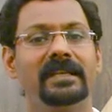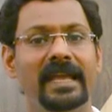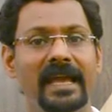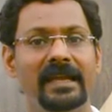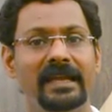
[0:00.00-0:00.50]

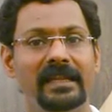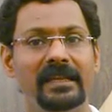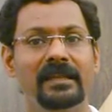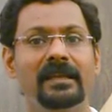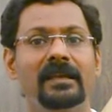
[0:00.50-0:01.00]
tag
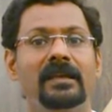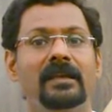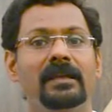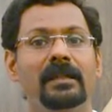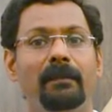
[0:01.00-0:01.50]
in
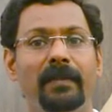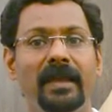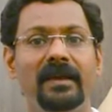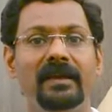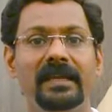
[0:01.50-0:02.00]
the
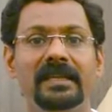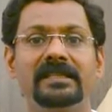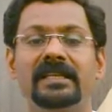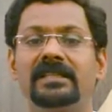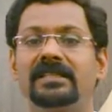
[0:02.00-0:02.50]
pair is
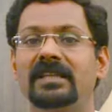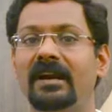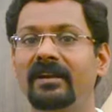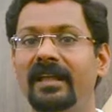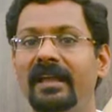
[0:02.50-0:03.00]
the
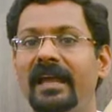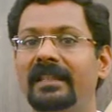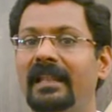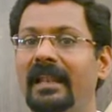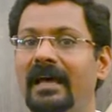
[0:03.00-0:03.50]
start tag
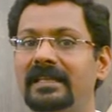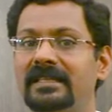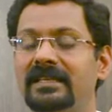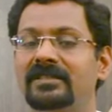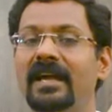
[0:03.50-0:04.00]
and the last
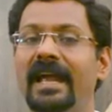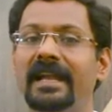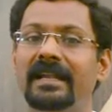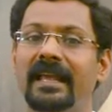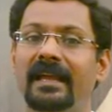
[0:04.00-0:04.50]
is the
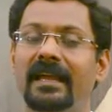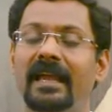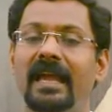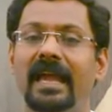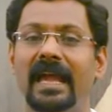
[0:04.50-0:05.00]
end tag.
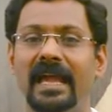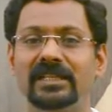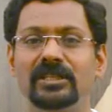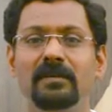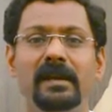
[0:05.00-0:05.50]

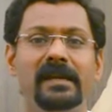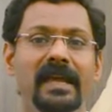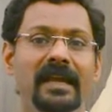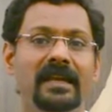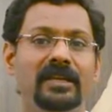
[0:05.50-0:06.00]
HTML
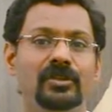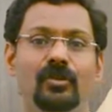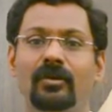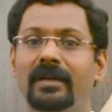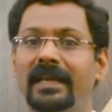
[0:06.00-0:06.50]
tag is
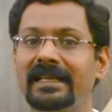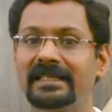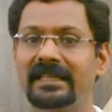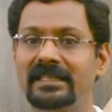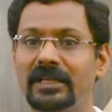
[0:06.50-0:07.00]
not a
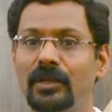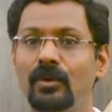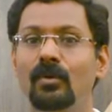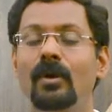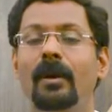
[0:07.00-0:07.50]
case sensitive,